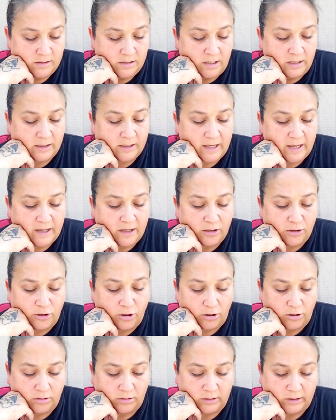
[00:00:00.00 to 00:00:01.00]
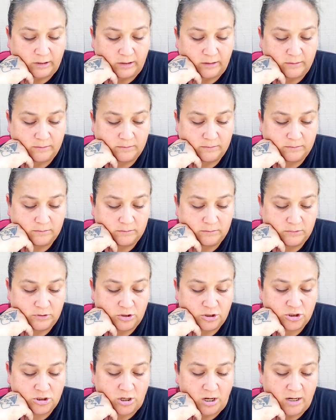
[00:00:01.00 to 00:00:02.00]
Akea Gurley,
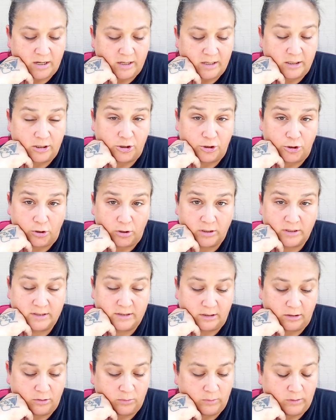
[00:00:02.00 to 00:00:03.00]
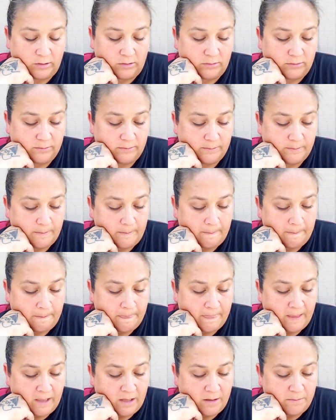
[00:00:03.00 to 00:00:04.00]
shot in a dark stairwell.
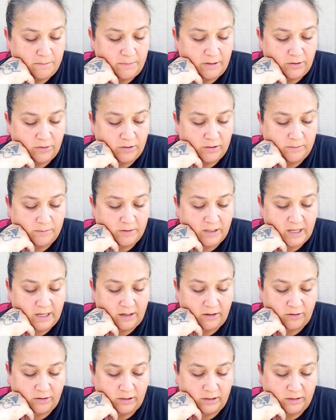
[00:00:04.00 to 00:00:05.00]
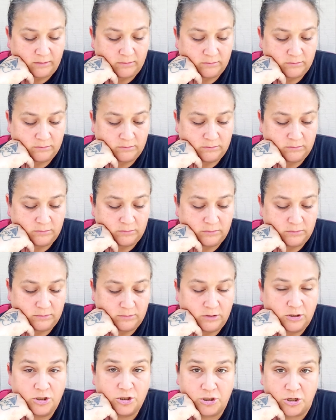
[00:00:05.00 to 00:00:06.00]
Miriam Carey,
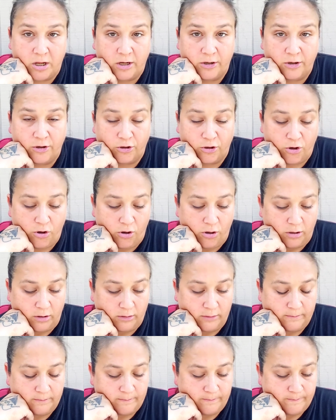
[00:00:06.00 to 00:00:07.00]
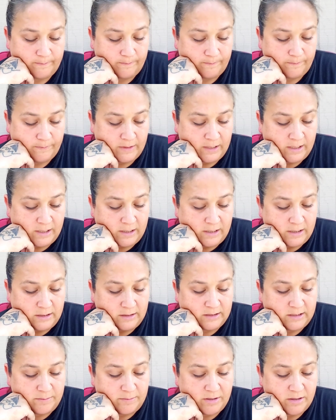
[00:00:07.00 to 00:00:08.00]
shot in her car.
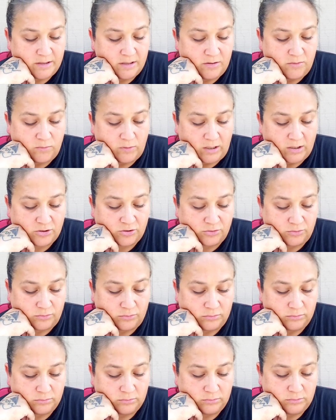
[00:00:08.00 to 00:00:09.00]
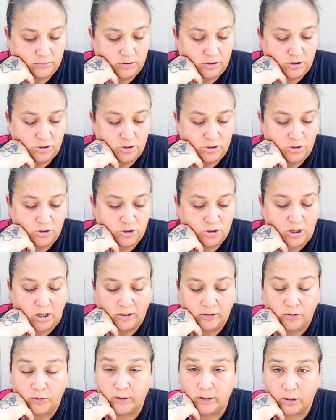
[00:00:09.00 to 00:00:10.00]
Timothy Russell,
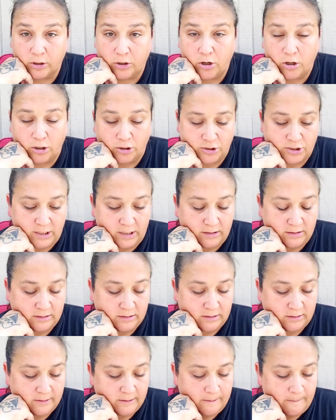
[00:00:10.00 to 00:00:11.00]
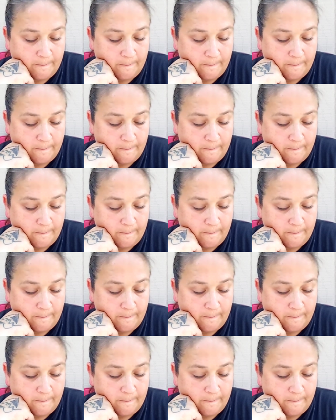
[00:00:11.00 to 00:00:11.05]
shot during a car chase.